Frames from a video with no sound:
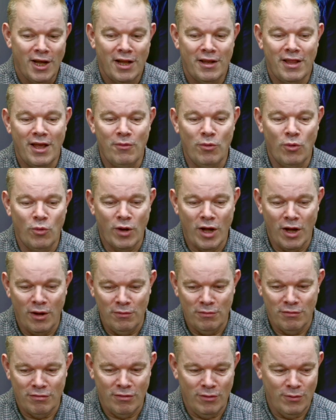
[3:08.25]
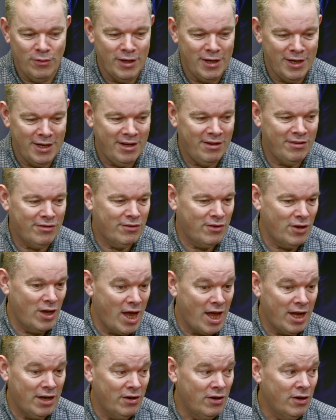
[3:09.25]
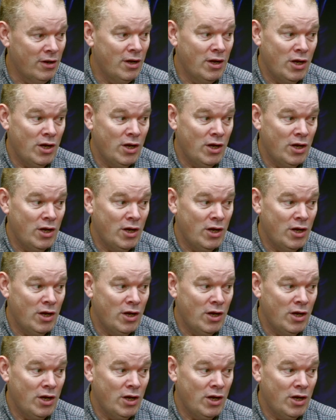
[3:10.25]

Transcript: They will go through the list, and